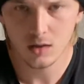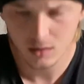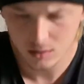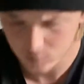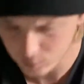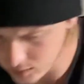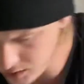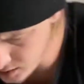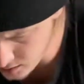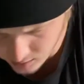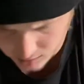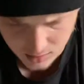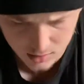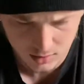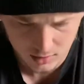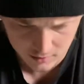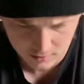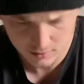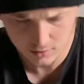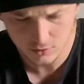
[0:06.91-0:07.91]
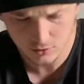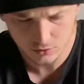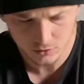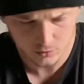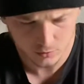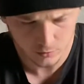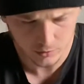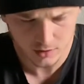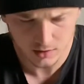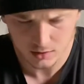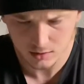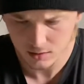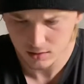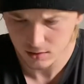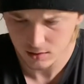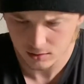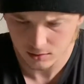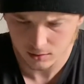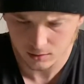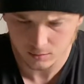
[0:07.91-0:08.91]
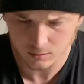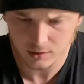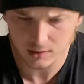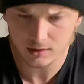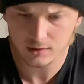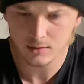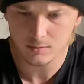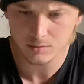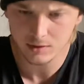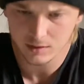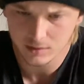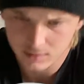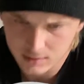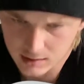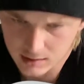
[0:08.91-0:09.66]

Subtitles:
I'm going to continue to read a little bit about